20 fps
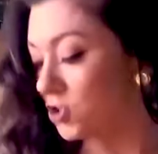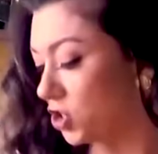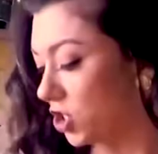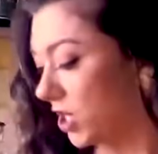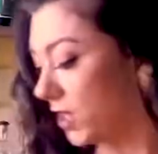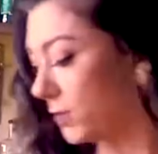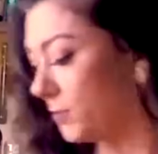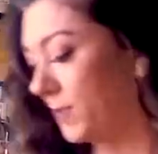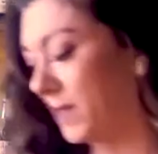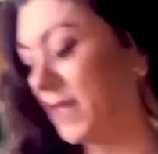
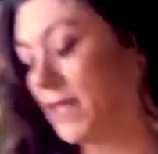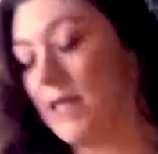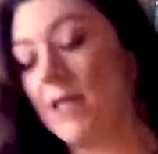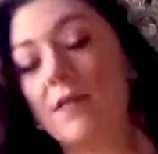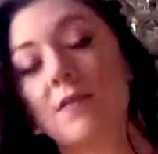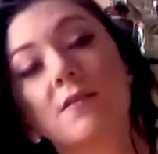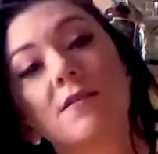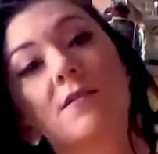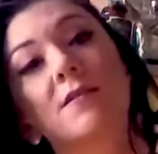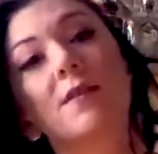
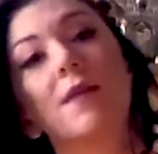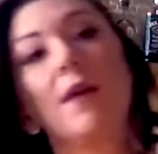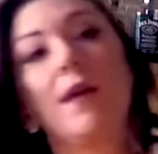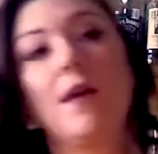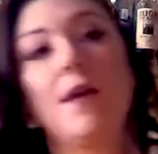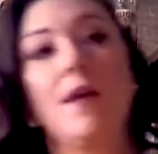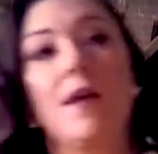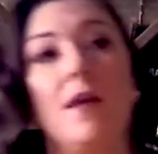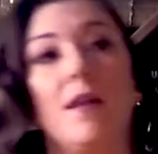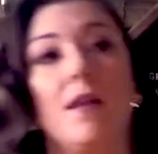chickpeas
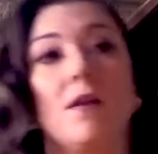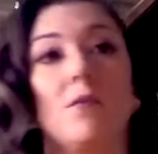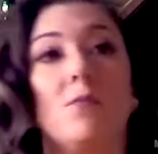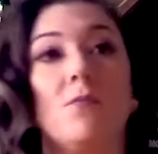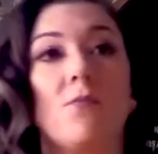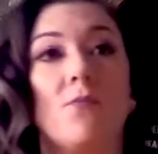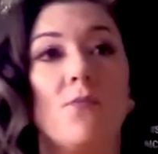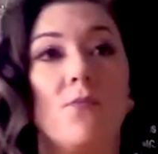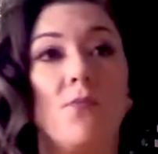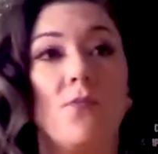in
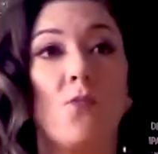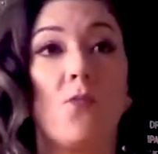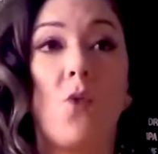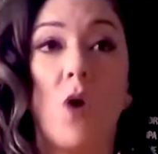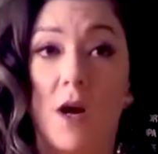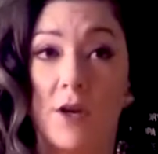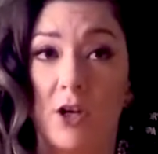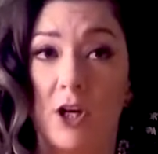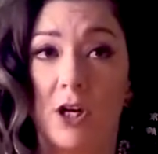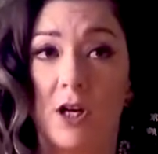
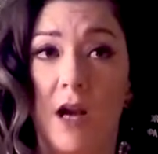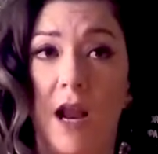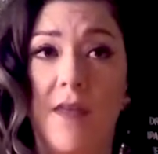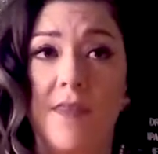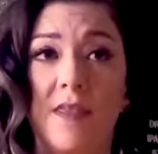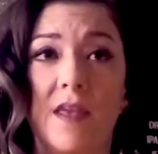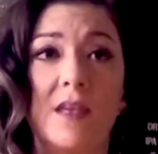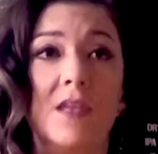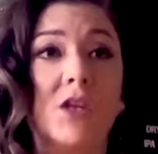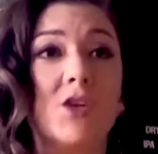water
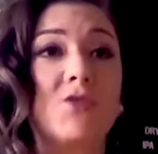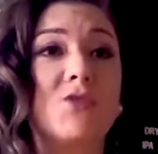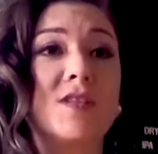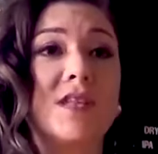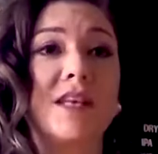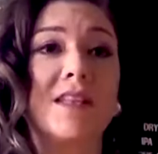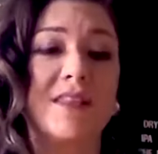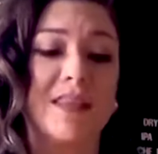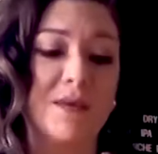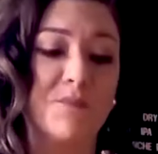and then
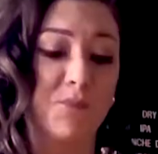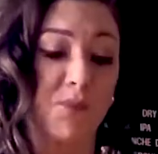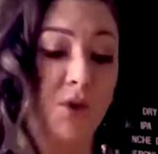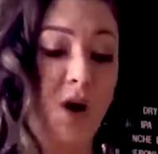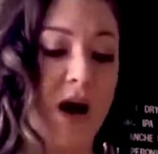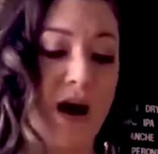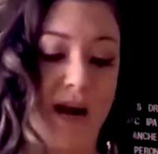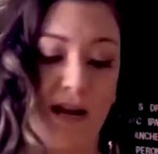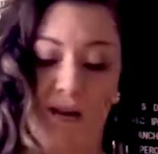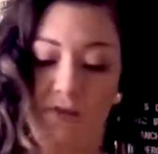using the
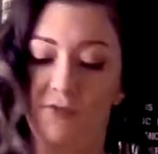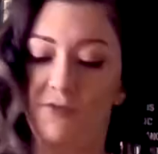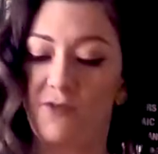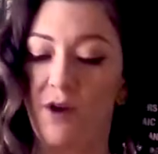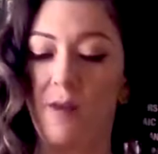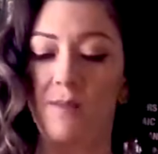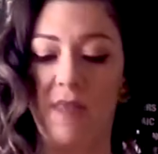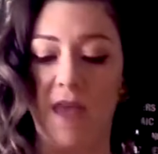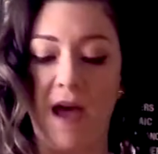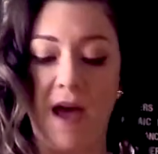brine
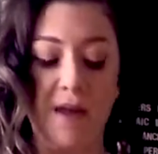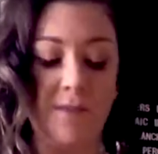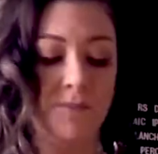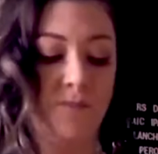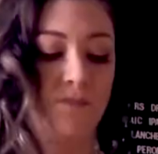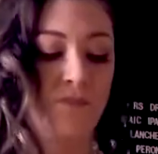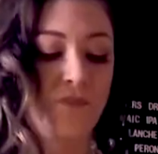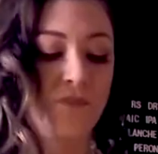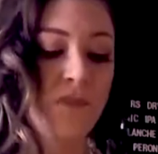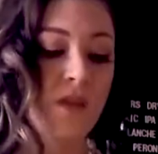from that.
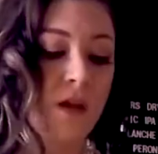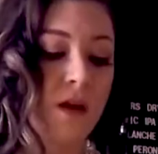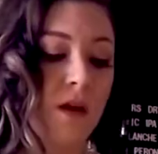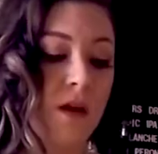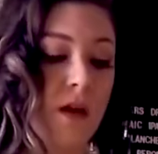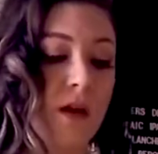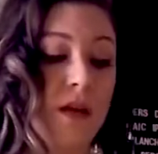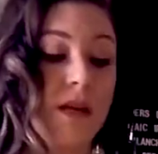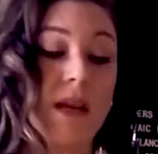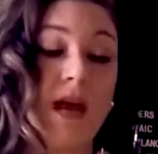
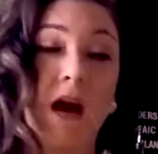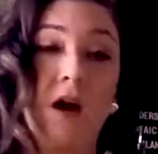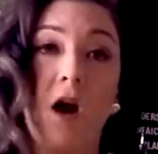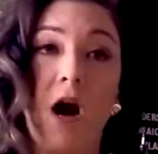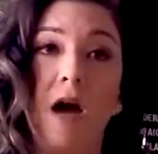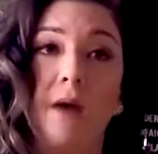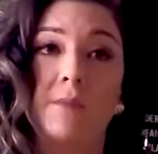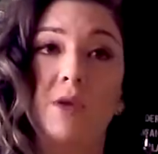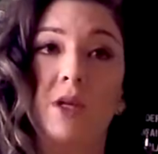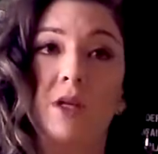Now
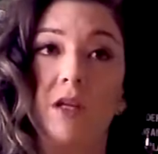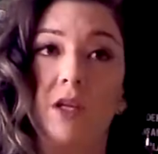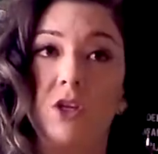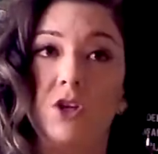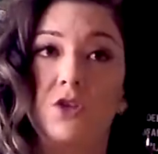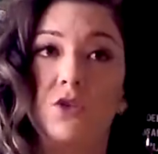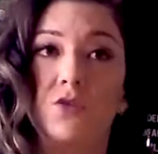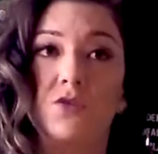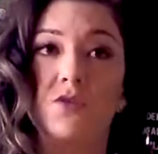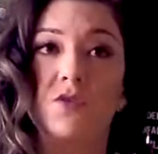I'm going to
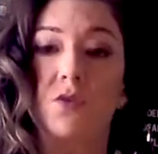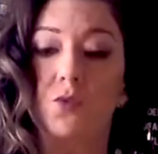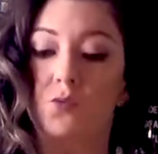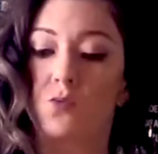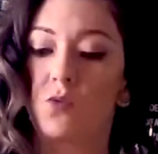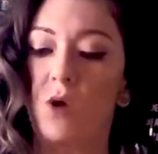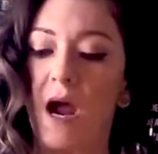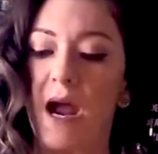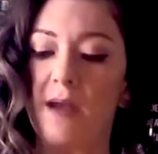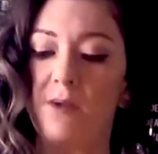use
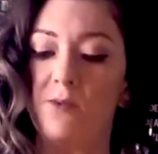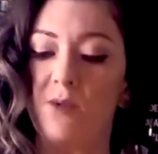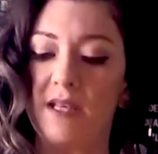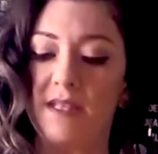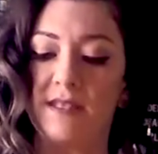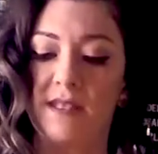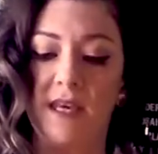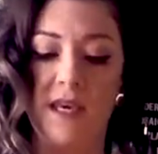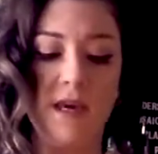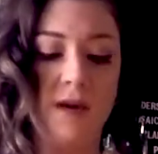rye
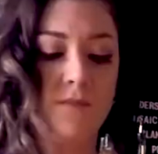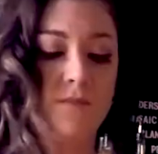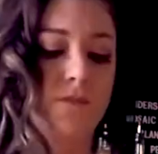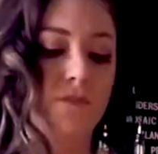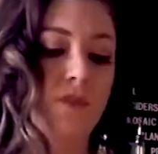whiskey,